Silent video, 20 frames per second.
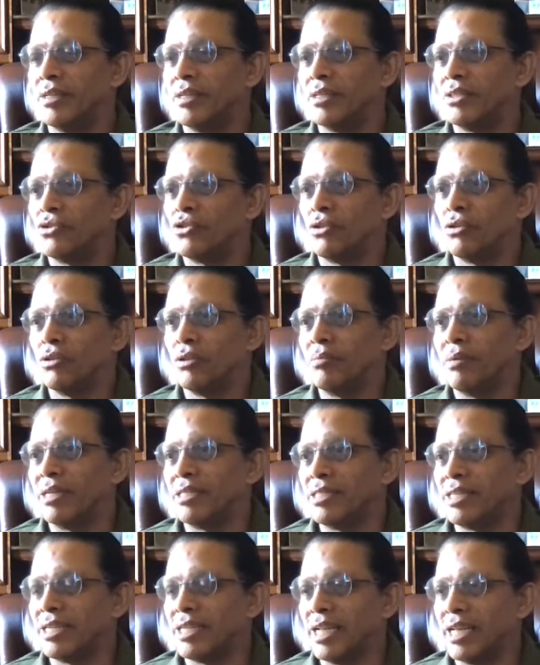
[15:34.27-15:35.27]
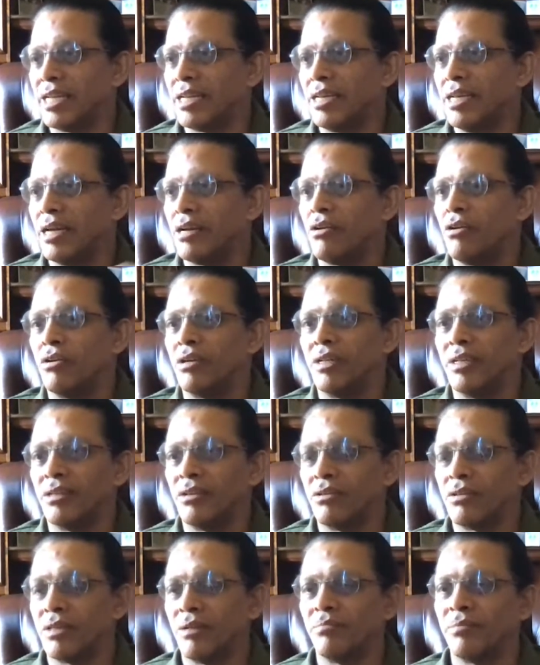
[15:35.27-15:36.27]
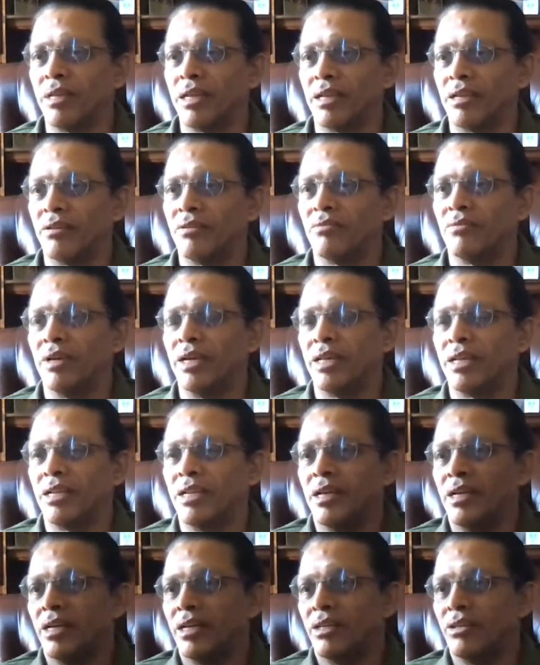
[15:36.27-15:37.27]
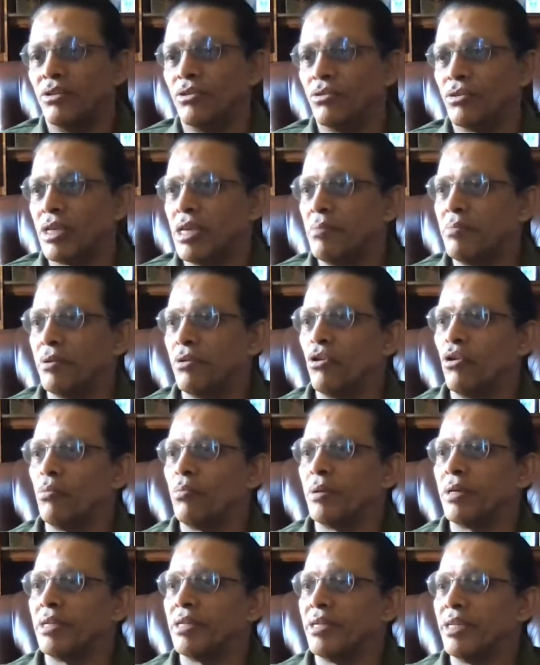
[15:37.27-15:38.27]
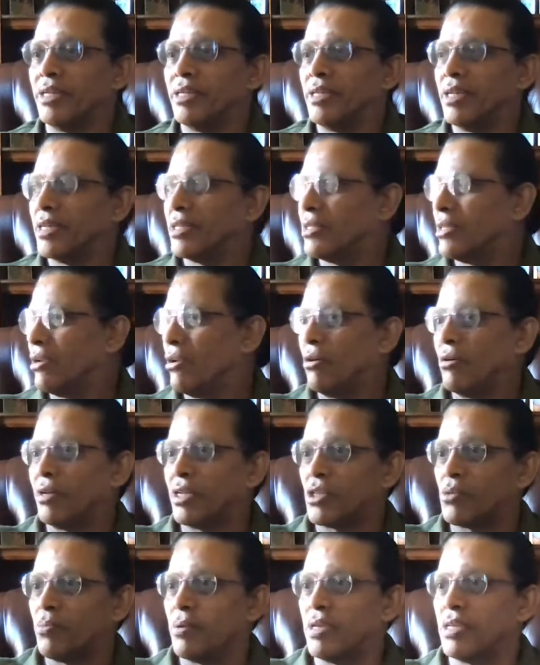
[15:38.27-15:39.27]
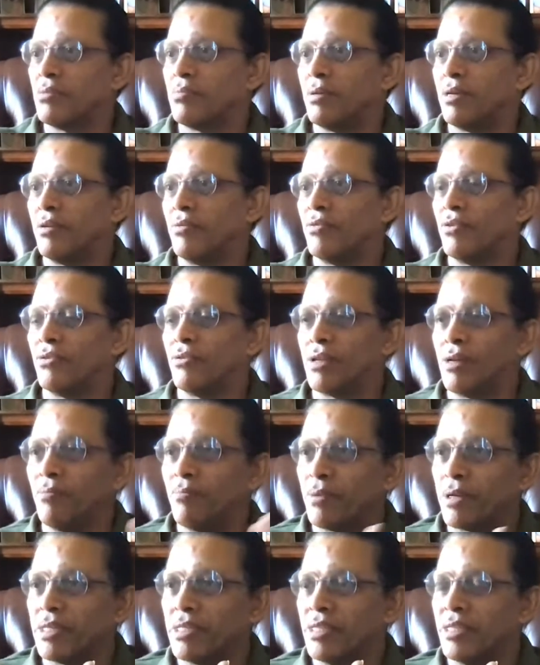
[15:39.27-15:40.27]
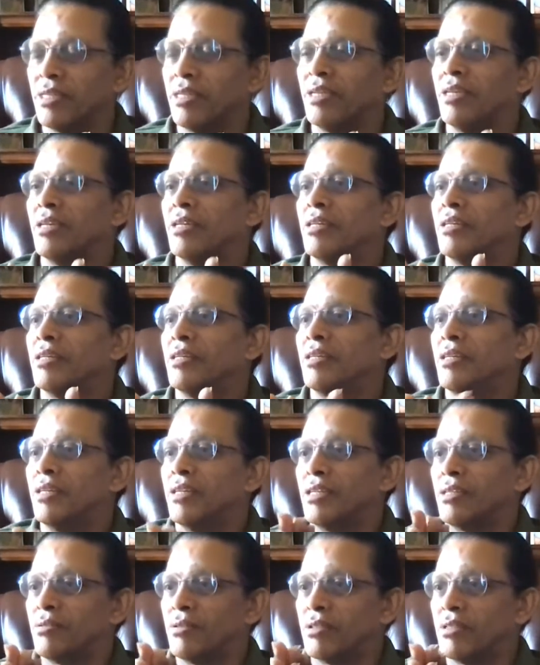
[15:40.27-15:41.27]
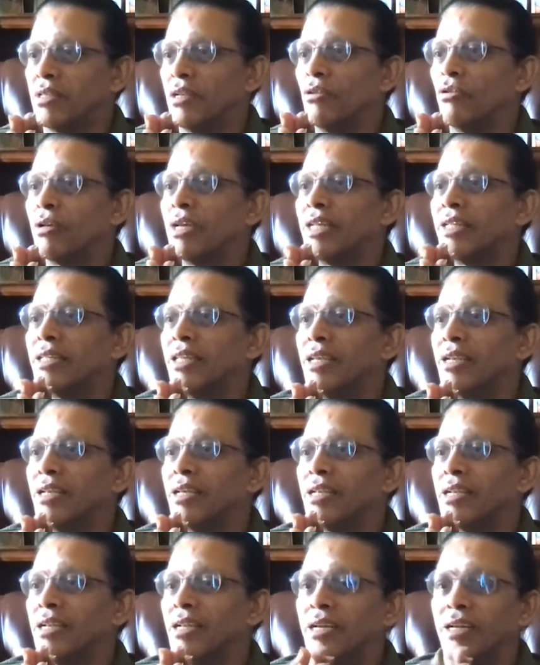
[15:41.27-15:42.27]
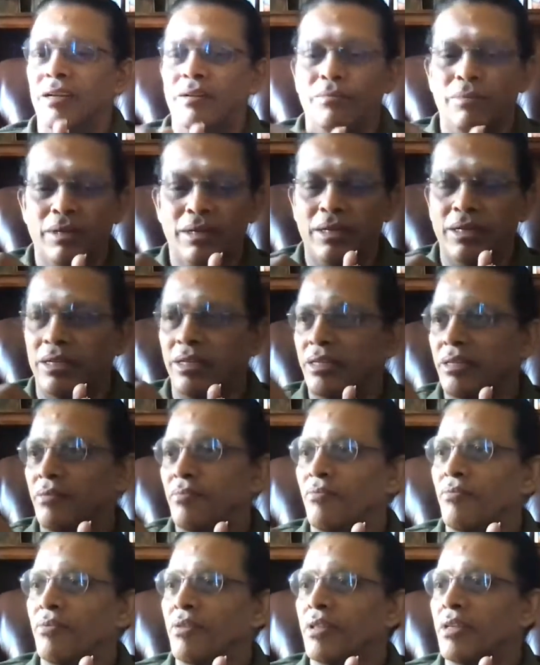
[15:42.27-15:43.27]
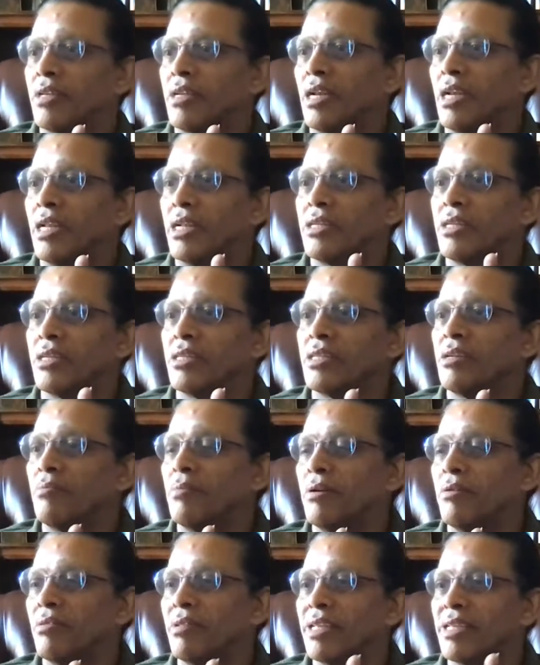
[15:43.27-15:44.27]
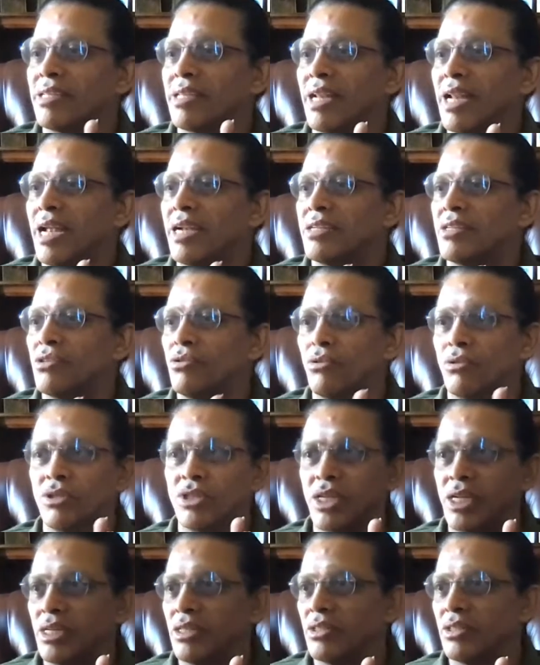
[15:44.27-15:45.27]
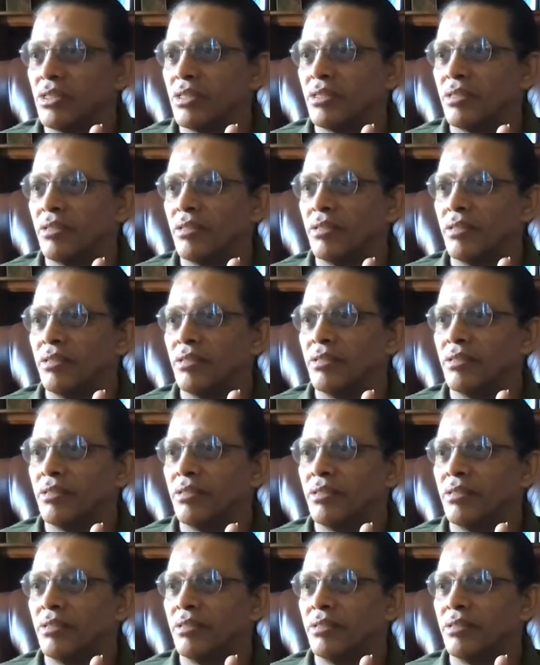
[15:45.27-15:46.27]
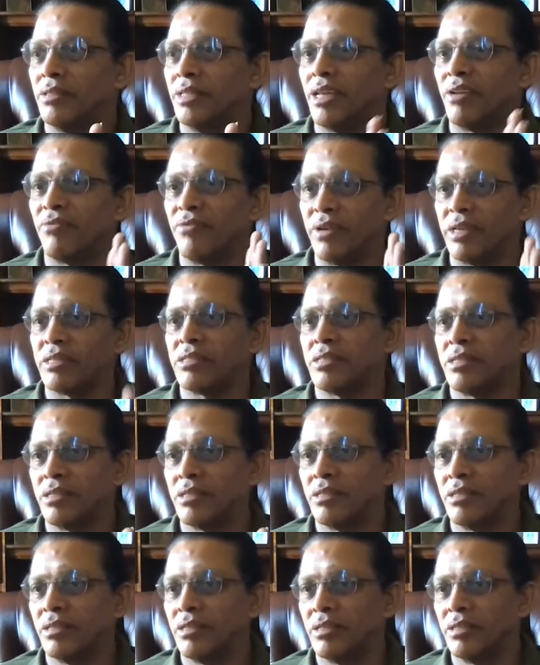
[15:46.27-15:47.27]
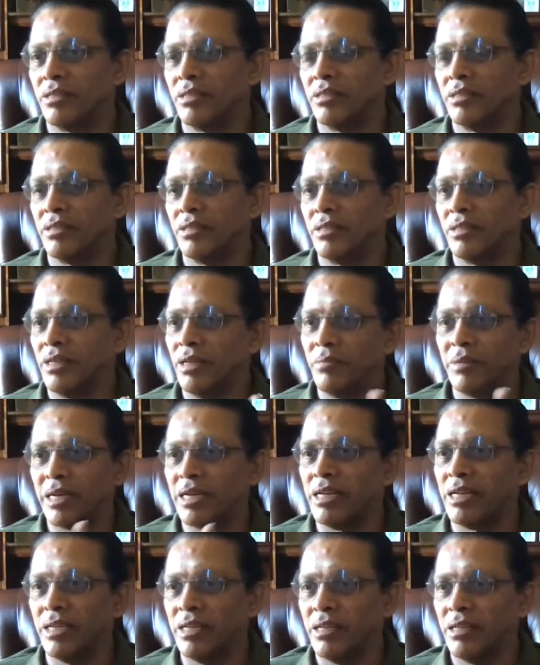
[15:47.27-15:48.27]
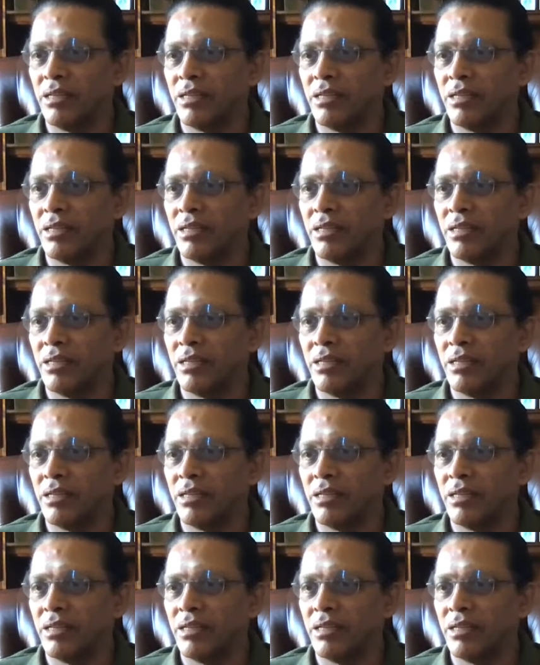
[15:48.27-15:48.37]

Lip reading: So imagine it like an accordion or something, where you keep it open, it takes a longer space, but if you compress it, it is looking thinner, but the relationship between the slats don't change. They're fixed. Am I clear?